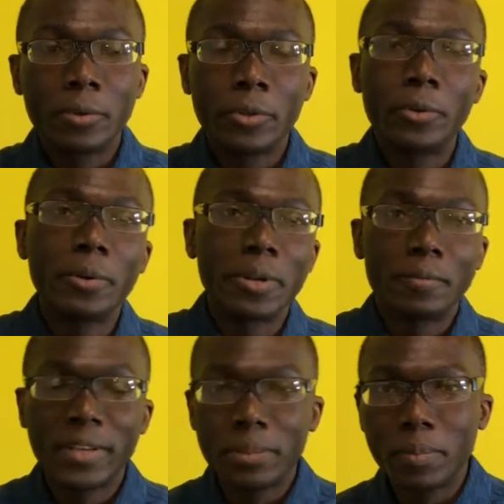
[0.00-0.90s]
return on
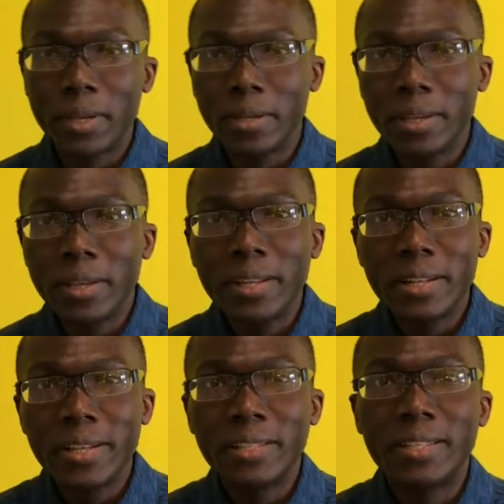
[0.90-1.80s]
investment,
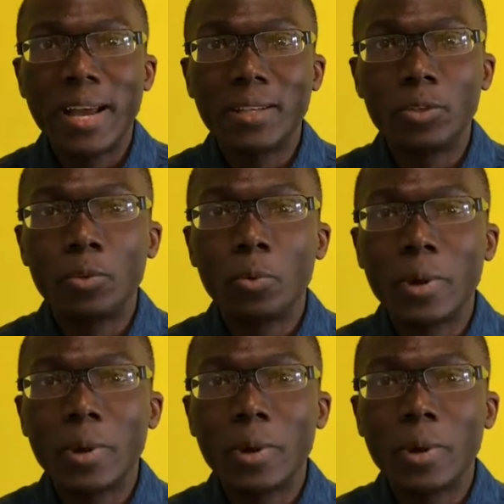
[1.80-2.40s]
things that you